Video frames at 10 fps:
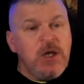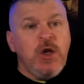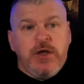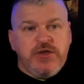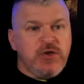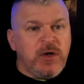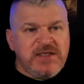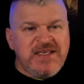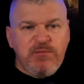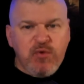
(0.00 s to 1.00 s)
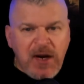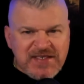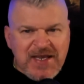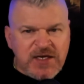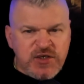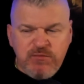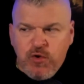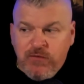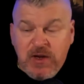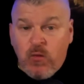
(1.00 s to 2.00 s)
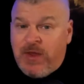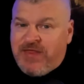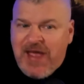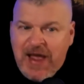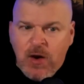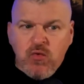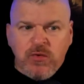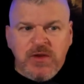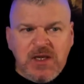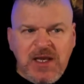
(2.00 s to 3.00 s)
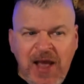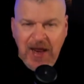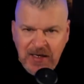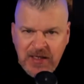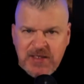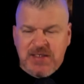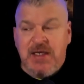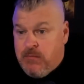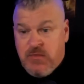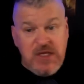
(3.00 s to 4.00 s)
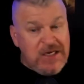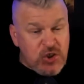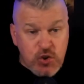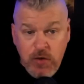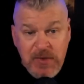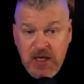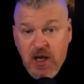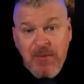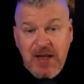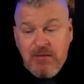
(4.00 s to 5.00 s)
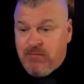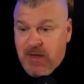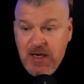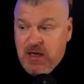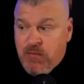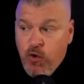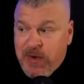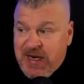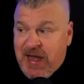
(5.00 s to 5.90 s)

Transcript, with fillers: You're starting to see price action moving without the catalyst that should be coming any moment